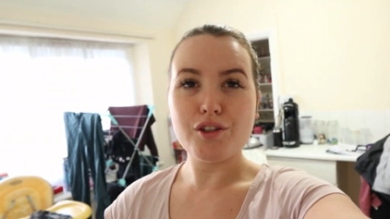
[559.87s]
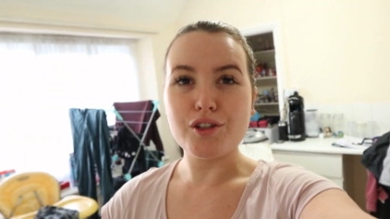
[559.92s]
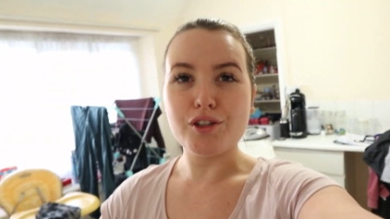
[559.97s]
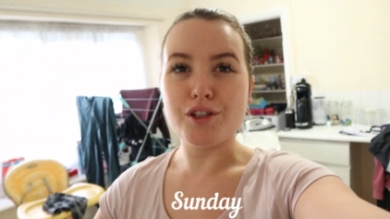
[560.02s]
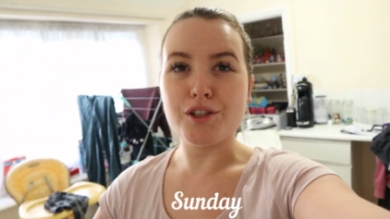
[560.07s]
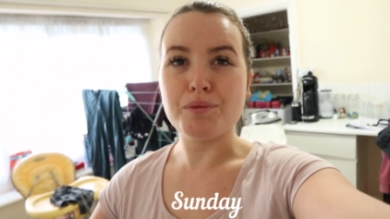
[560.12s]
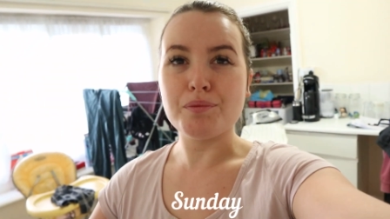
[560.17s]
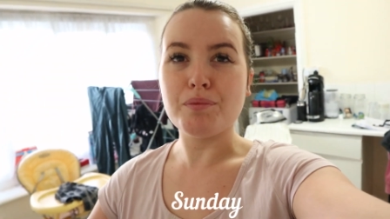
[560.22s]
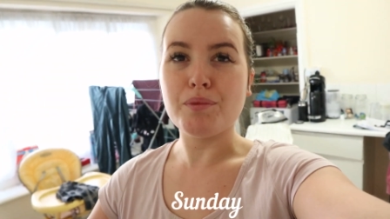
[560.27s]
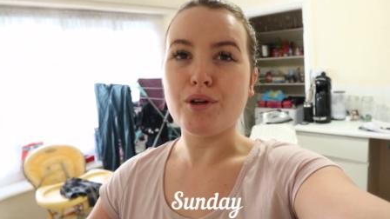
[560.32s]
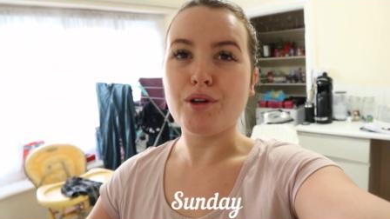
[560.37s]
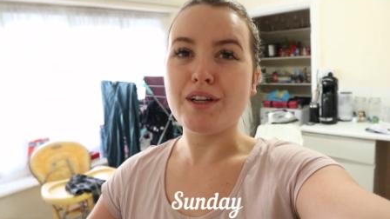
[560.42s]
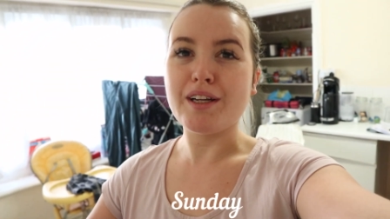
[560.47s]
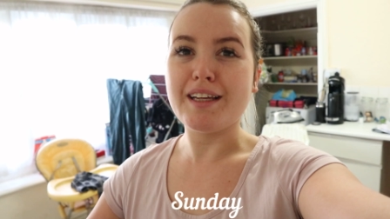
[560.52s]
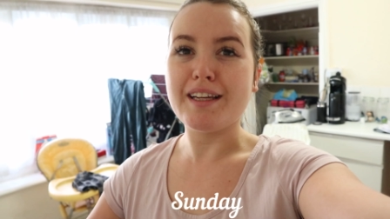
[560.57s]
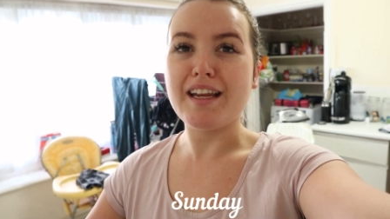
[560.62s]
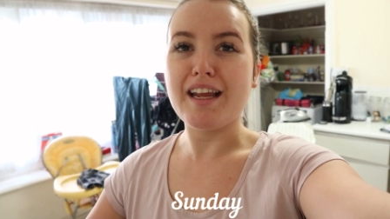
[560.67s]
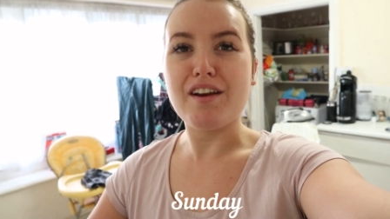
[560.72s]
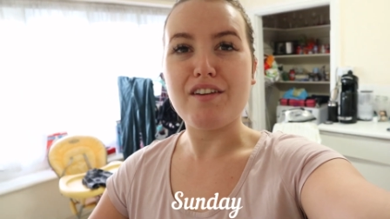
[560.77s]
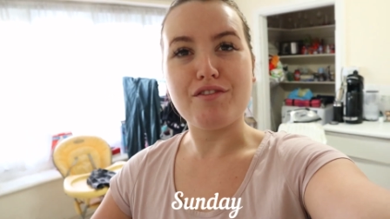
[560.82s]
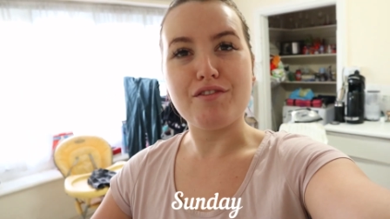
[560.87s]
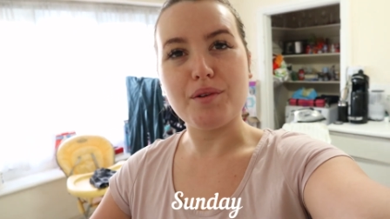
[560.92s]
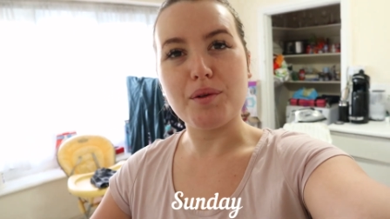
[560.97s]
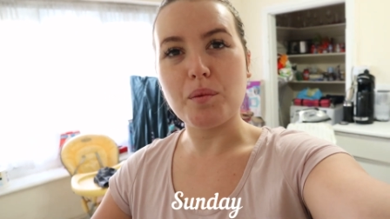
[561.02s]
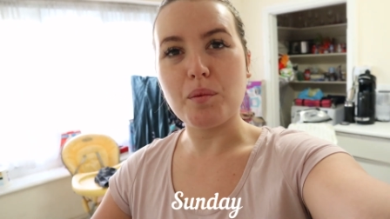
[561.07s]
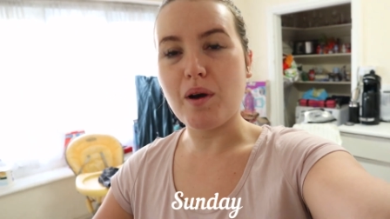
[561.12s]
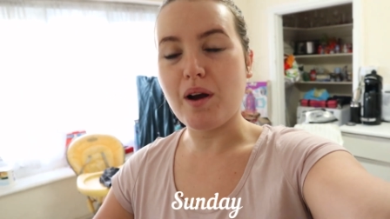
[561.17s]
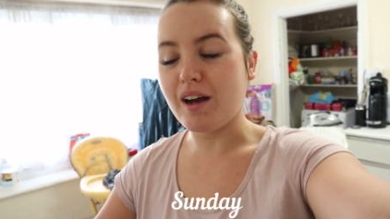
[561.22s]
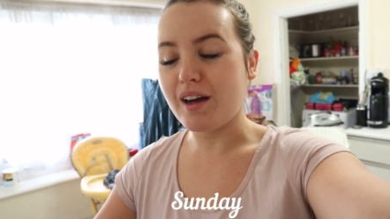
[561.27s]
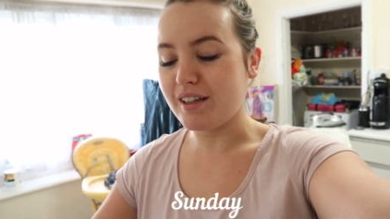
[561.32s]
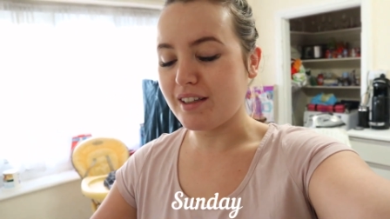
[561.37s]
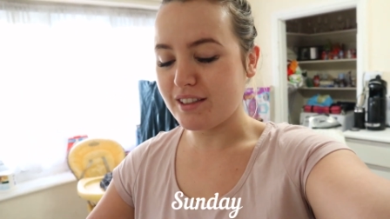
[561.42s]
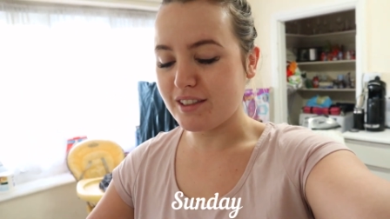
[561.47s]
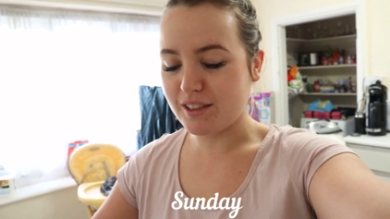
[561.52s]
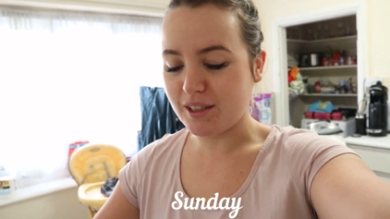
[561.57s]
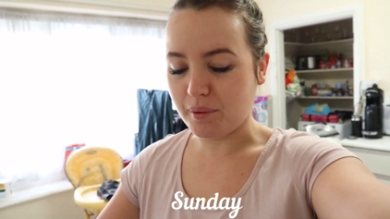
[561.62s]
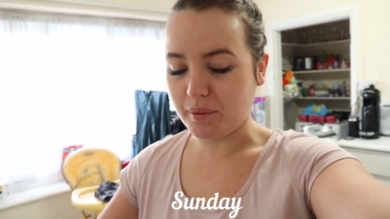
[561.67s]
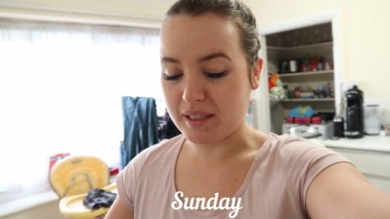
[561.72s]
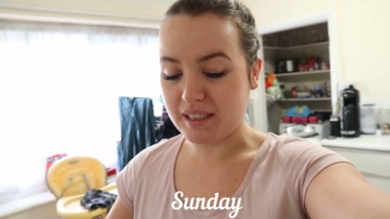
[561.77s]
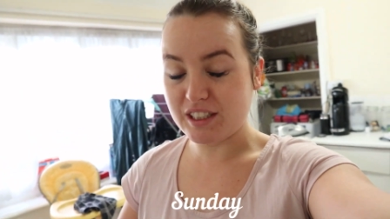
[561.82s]
Good morning everyone.
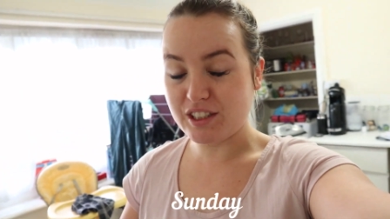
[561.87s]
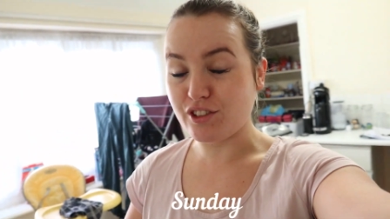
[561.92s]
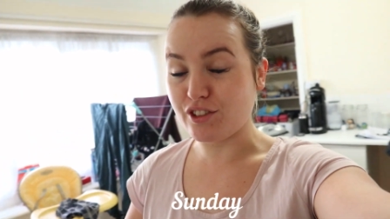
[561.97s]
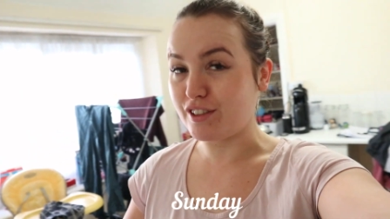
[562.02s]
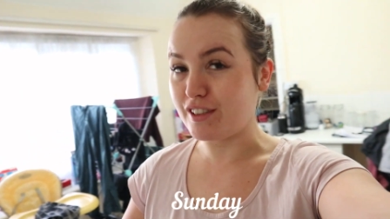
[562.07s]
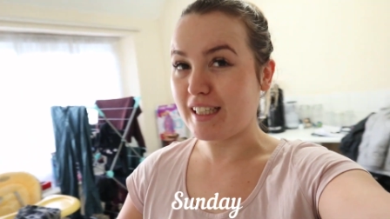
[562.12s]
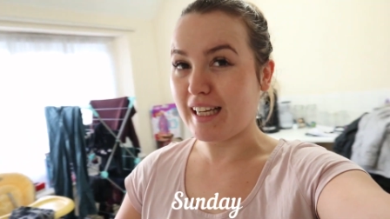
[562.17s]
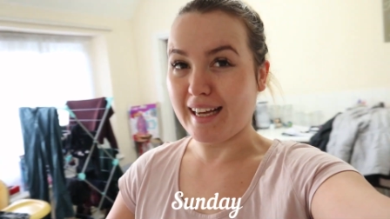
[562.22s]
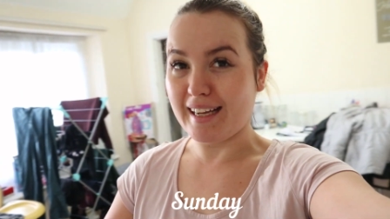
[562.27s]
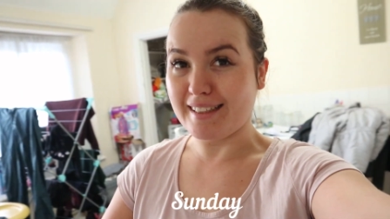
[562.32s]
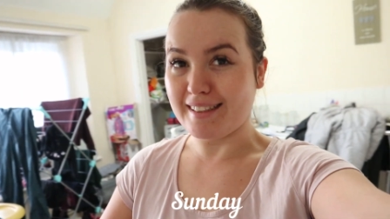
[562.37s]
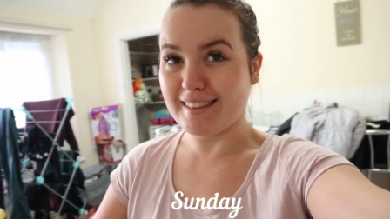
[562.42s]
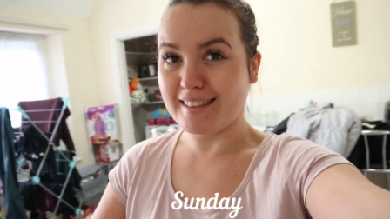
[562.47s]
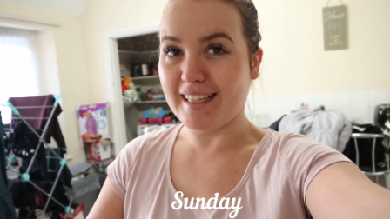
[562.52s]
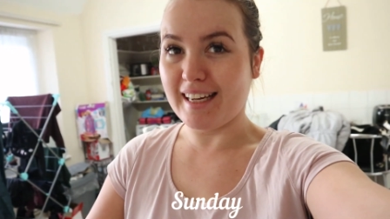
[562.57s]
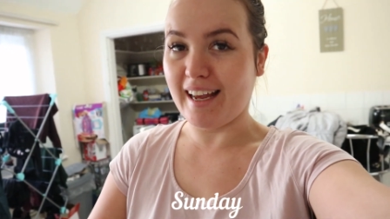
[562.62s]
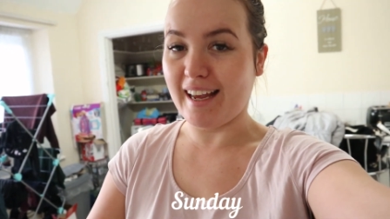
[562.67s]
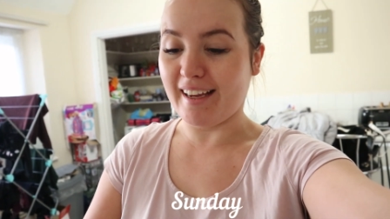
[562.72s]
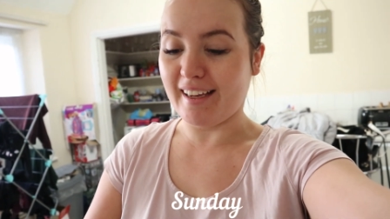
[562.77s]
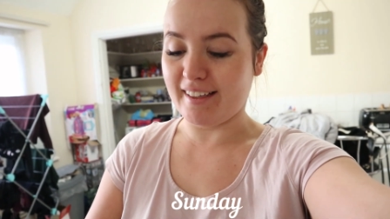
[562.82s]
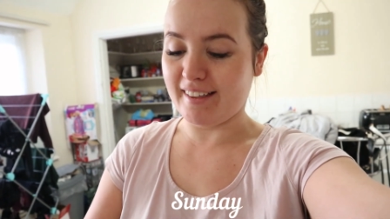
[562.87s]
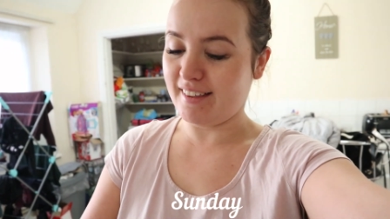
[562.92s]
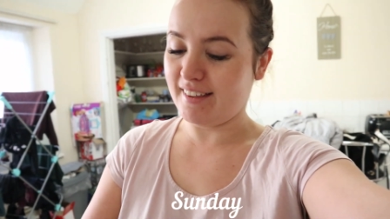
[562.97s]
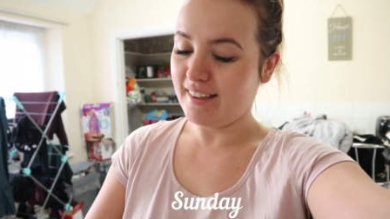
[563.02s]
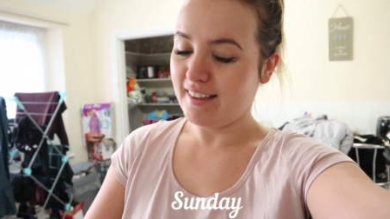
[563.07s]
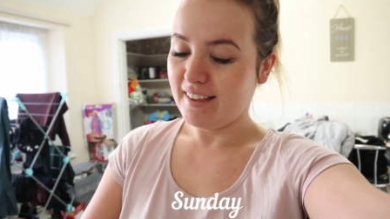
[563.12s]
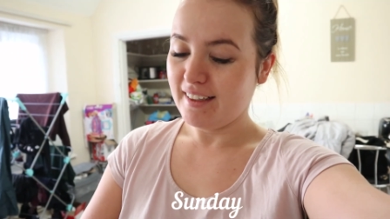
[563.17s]
So it's Sunday today.